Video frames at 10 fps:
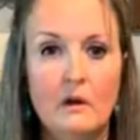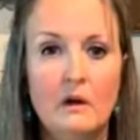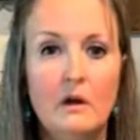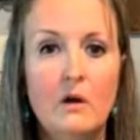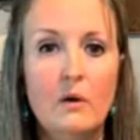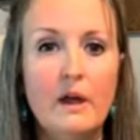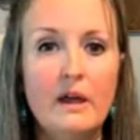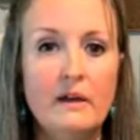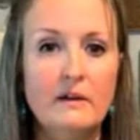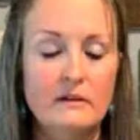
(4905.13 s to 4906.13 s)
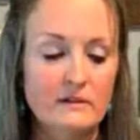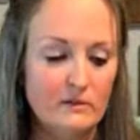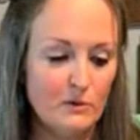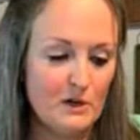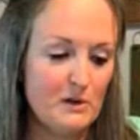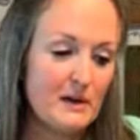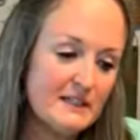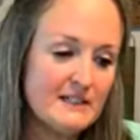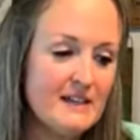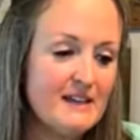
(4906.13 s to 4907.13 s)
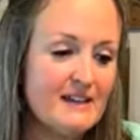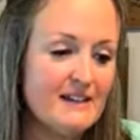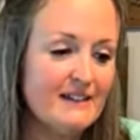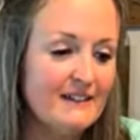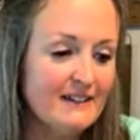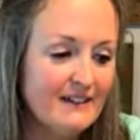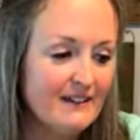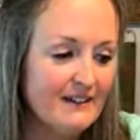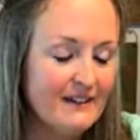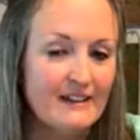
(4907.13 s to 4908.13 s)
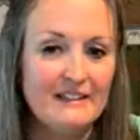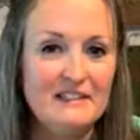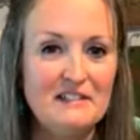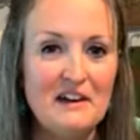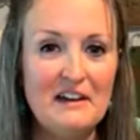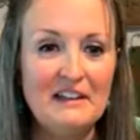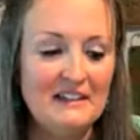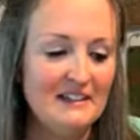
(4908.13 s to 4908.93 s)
Okay, what do you guys think? It's done.